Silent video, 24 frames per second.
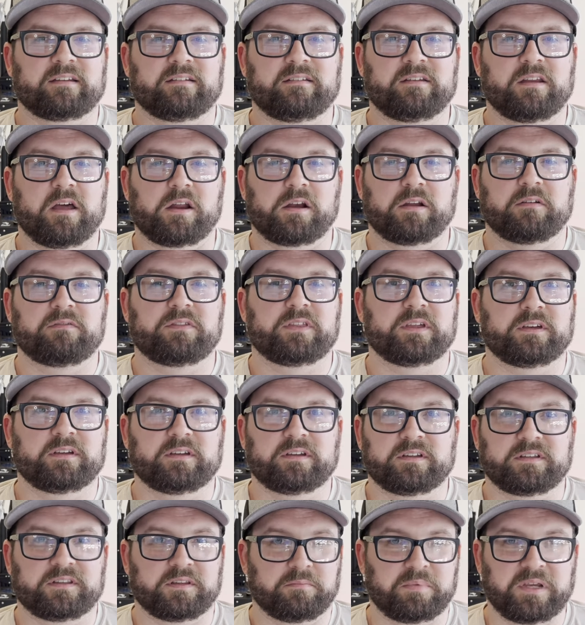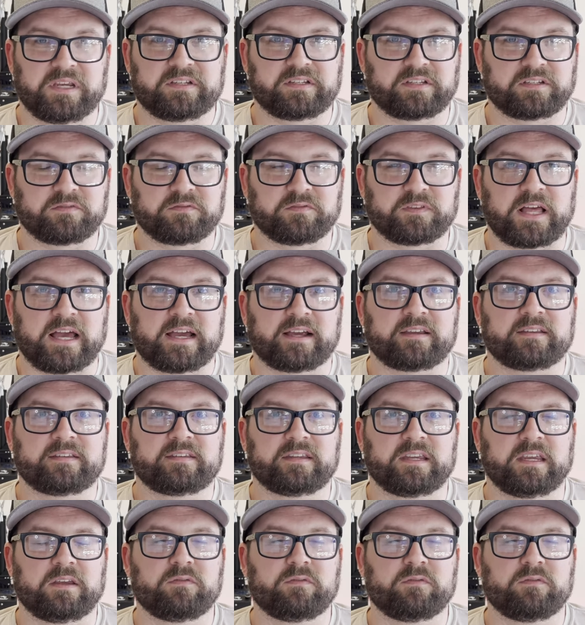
none of the pieces flex.